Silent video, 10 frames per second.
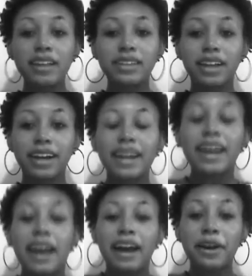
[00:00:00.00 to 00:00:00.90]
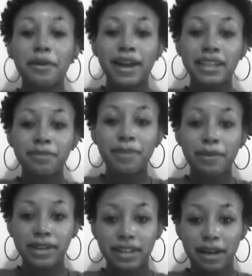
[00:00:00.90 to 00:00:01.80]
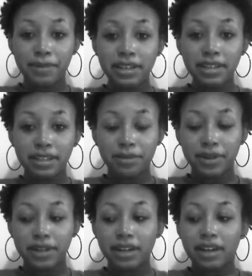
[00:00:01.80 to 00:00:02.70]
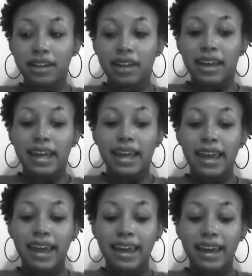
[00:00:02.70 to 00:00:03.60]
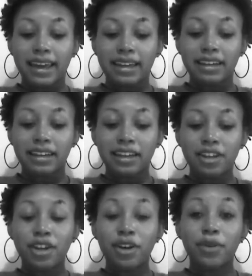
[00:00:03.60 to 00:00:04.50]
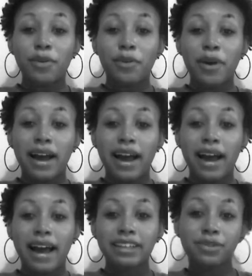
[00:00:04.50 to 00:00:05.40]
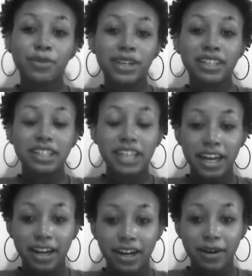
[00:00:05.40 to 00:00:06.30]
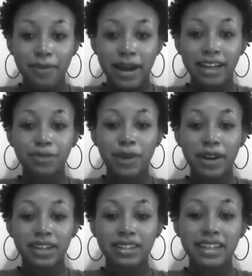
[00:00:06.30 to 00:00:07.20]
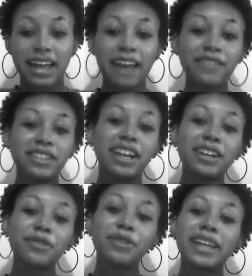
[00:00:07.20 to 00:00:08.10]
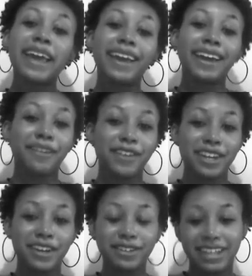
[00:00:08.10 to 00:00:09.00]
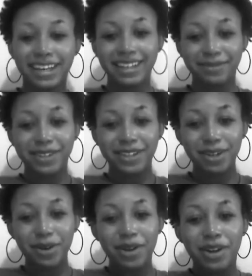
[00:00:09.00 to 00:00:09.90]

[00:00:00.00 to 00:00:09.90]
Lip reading: Sorry. I did my big chop in December, and I just want to share my experiences. I haven't started doing hair videos yet because I'm still